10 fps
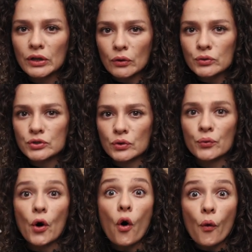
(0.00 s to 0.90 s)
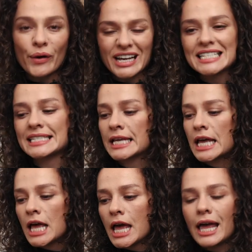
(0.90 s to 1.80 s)
you can also always
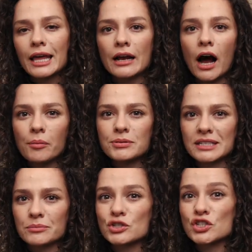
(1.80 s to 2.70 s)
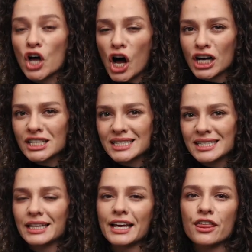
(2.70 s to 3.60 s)
add up some
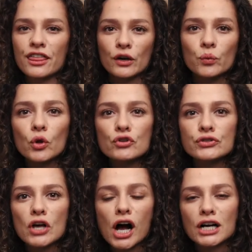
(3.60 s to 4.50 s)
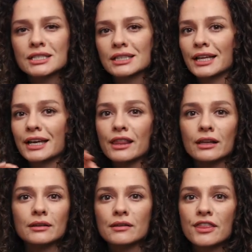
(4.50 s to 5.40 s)
socks, like thick wool socks, like
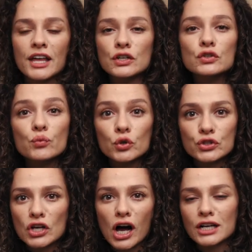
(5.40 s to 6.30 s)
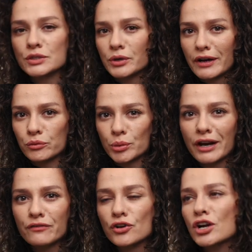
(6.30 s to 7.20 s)
thin wool socks,
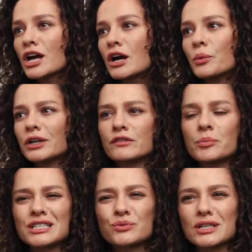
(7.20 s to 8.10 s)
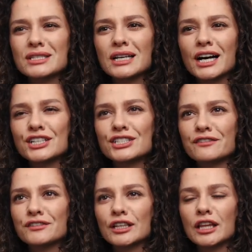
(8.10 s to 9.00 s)
whatever. One of the best ones are
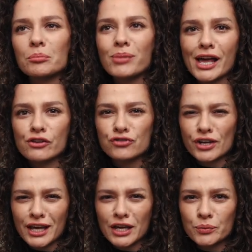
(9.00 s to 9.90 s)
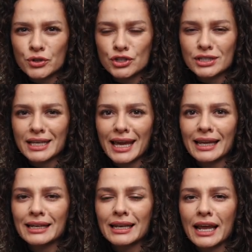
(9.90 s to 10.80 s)
definitely by Ray, which is
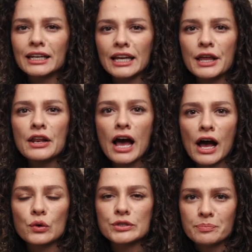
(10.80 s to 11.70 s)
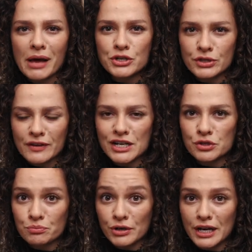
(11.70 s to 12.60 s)
an in-house matches
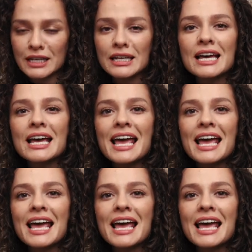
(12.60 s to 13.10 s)
fashion brand.